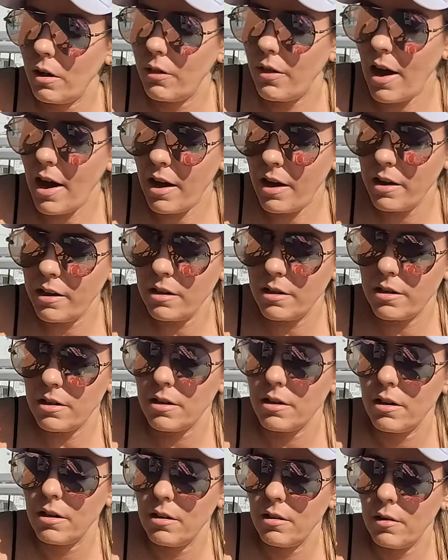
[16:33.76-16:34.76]
That
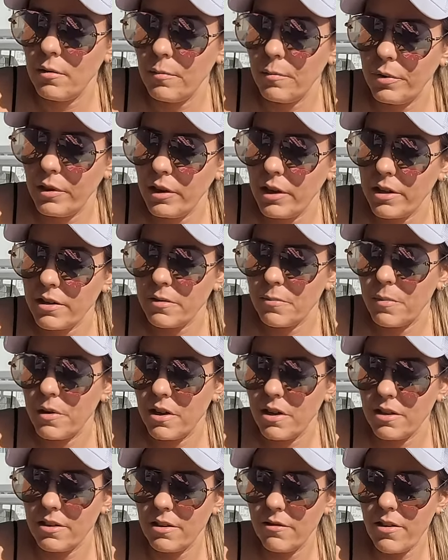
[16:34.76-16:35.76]
plus
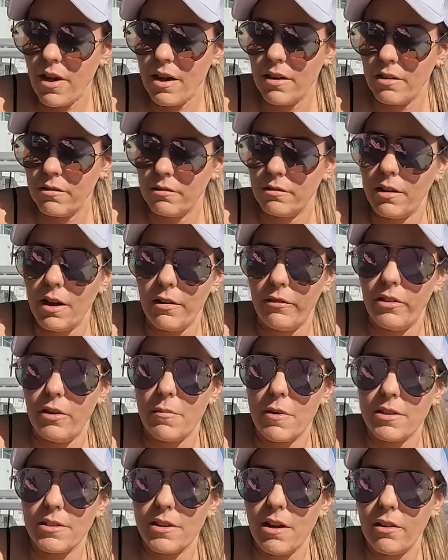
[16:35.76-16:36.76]
because of that heavy
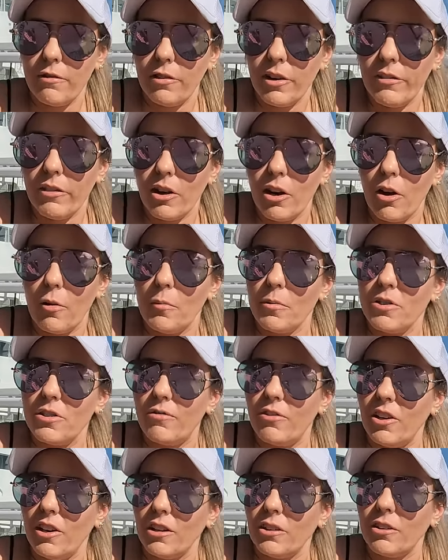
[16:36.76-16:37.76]
mezcal flavor, I almost
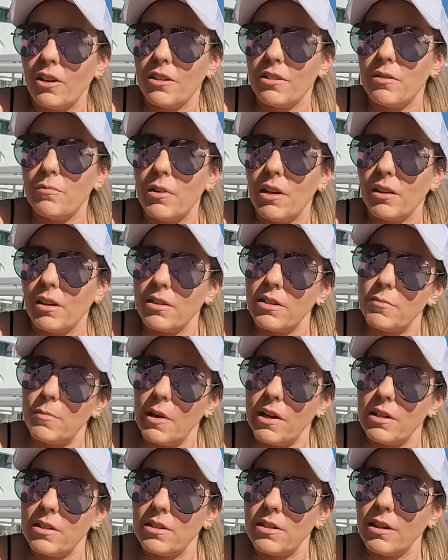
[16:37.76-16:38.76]
feel like there has to be like a
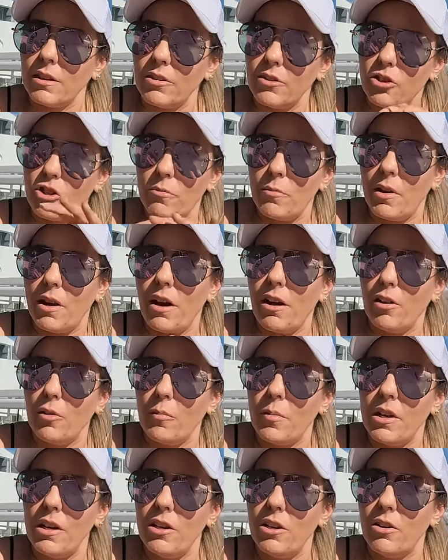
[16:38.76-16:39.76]
spice. Like there should be a
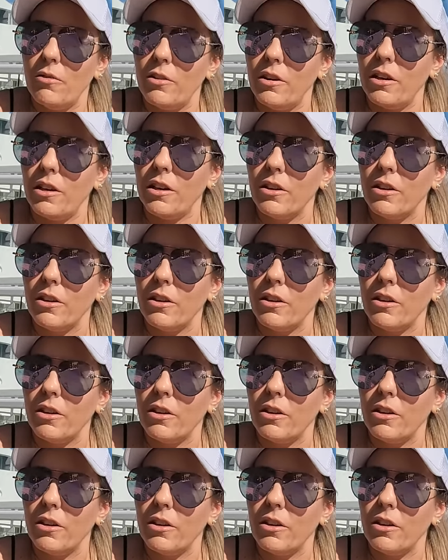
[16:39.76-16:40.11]
jalapeno in